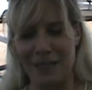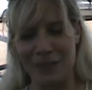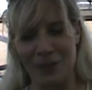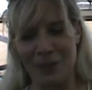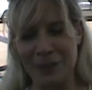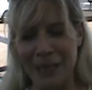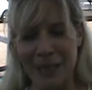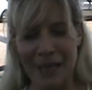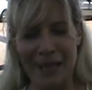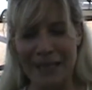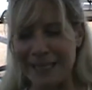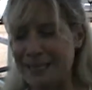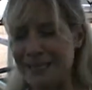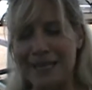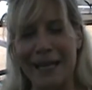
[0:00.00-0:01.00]
So I
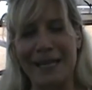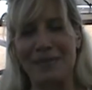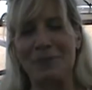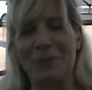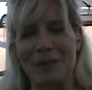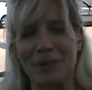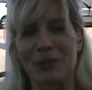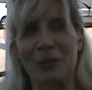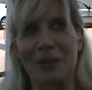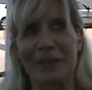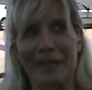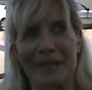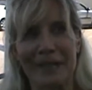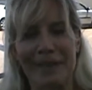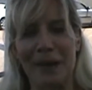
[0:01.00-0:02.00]
did not expect to learn
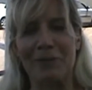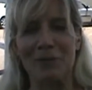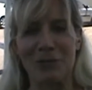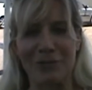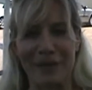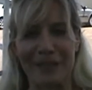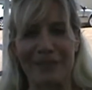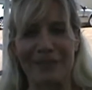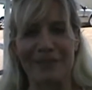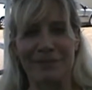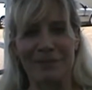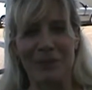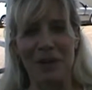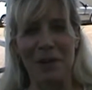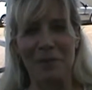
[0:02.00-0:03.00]
that, and that was a really
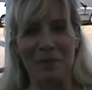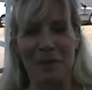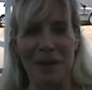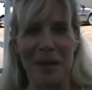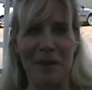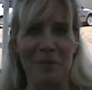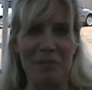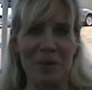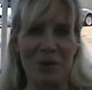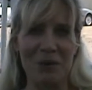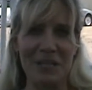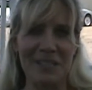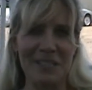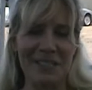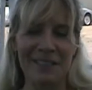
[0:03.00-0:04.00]
phenomenal added
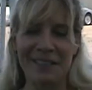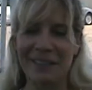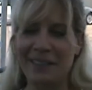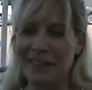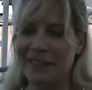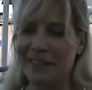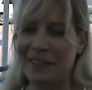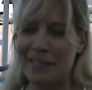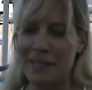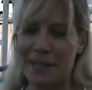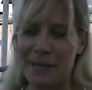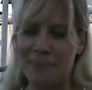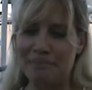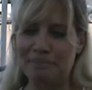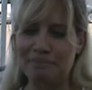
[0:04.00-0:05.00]
bonus.
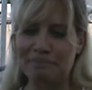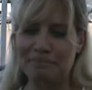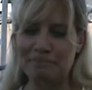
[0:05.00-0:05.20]
Um,